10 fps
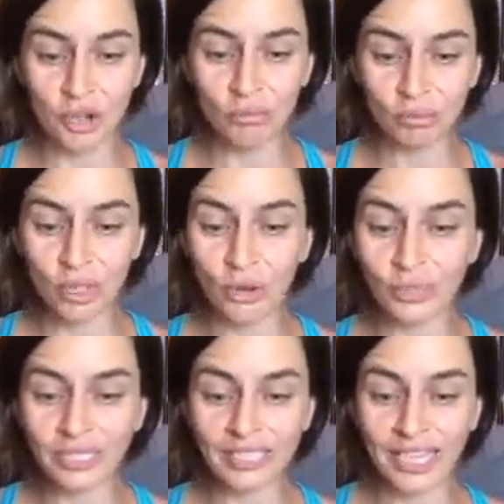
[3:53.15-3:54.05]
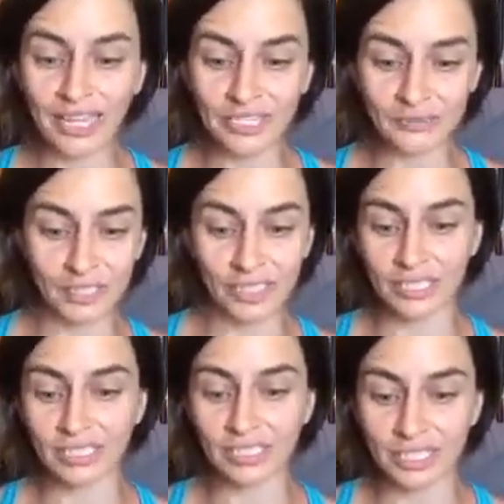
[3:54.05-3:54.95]
bloating, gas,
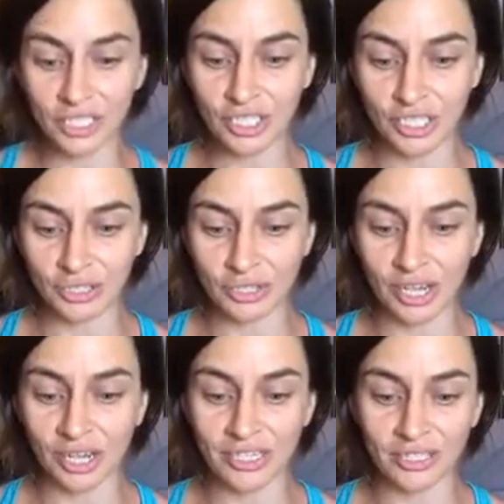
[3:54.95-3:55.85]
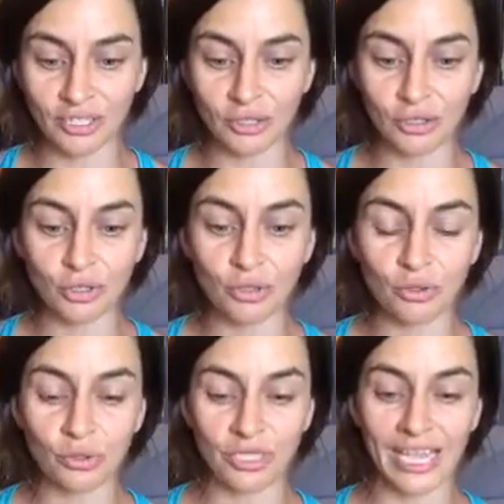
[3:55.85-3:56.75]
fatigue, itchy ears, eyes, dark
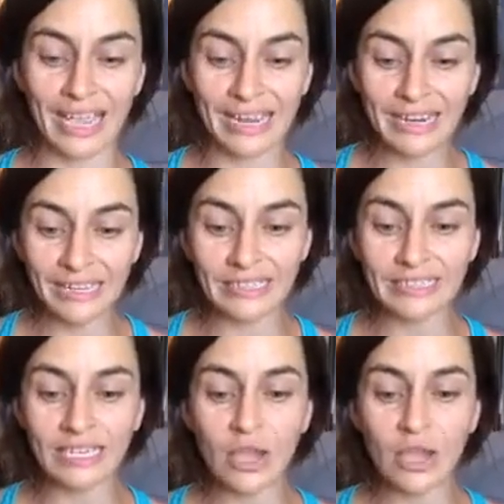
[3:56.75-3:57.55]
circles, headaches,